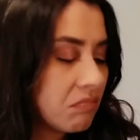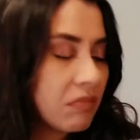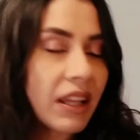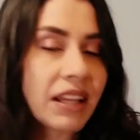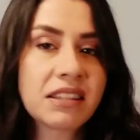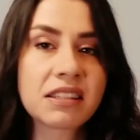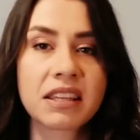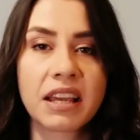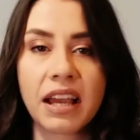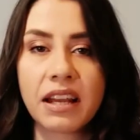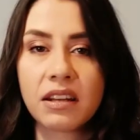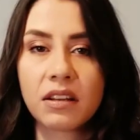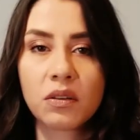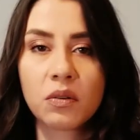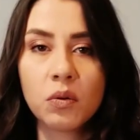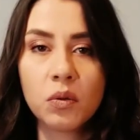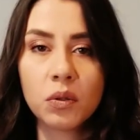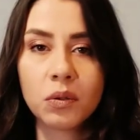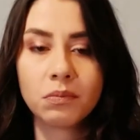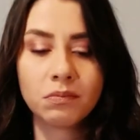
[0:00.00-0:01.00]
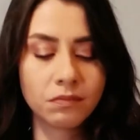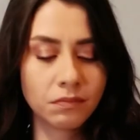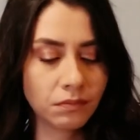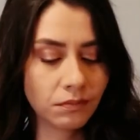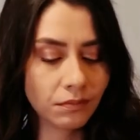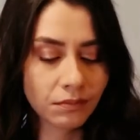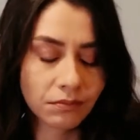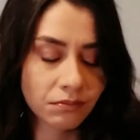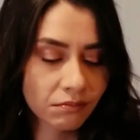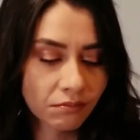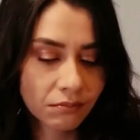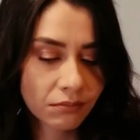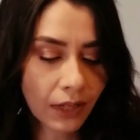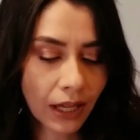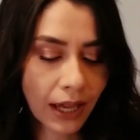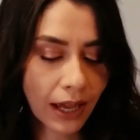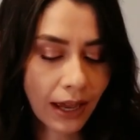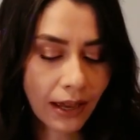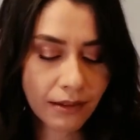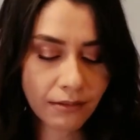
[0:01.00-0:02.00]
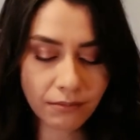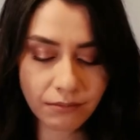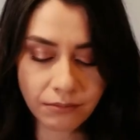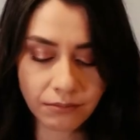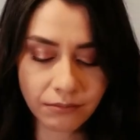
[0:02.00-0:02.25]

That's kind of cool. I'm